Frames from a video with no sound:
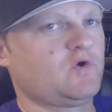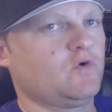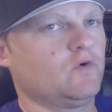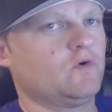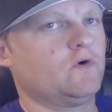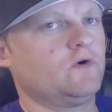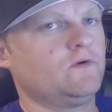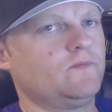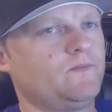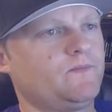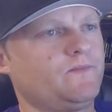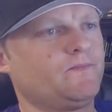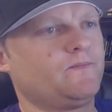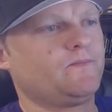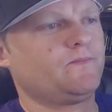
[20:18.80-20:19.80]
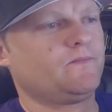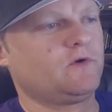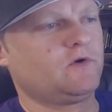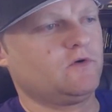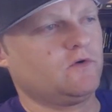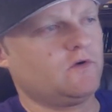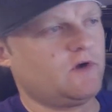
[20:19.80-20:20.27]
Cool.
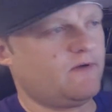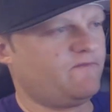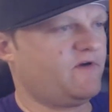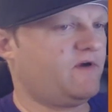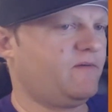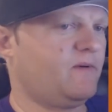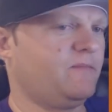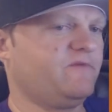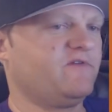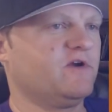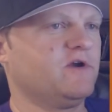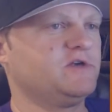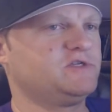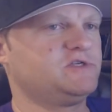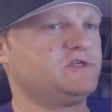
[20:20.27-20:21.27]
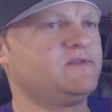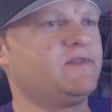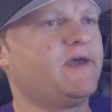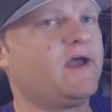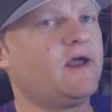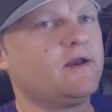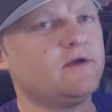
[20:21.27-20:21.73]
Cool. I'm very, I'm very interested in
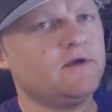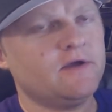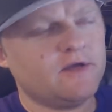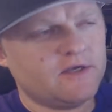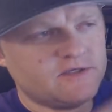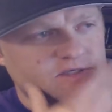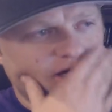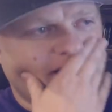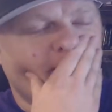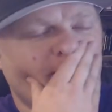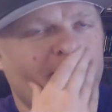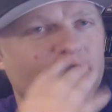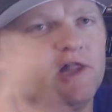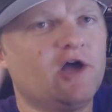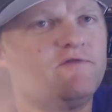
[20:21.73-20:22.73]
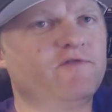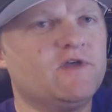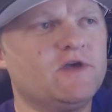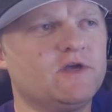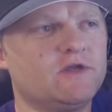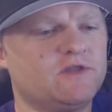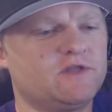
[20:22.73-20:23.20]
Thank that. Um, I love
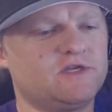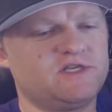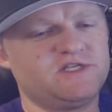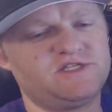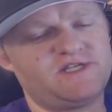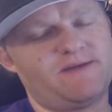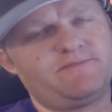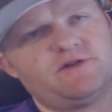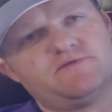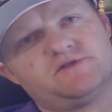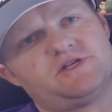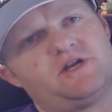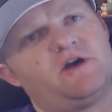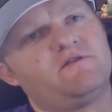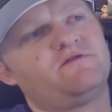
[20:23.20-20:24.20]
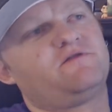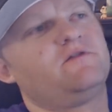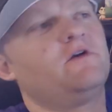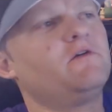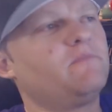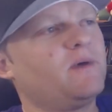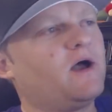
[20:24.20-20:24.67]
the, the deceptive stuff
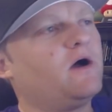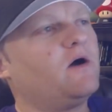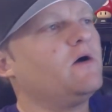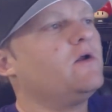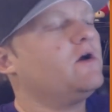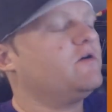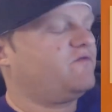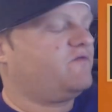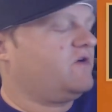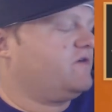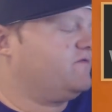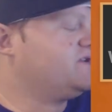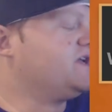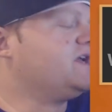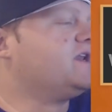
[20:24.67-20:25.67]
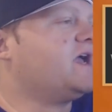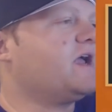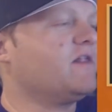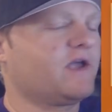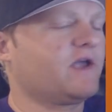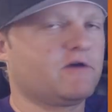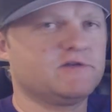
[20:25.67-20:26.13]
about of, of D-Day.
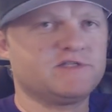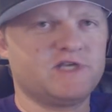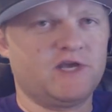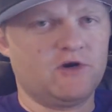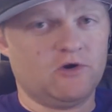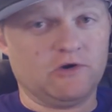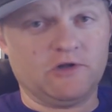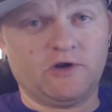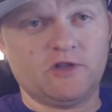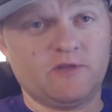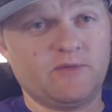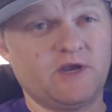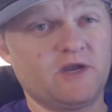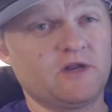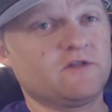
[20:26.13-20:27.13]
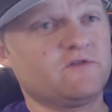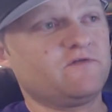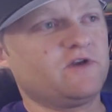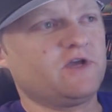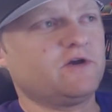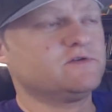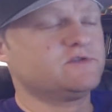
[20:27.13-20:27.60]
Like I was saying earlier in the beginning of the
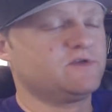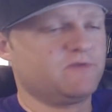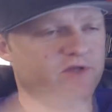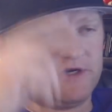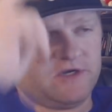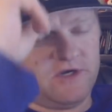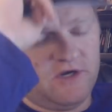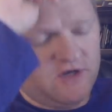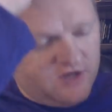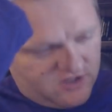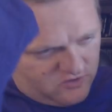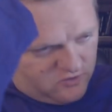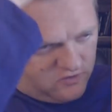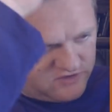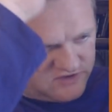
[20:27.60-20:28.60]
video, some of the coolest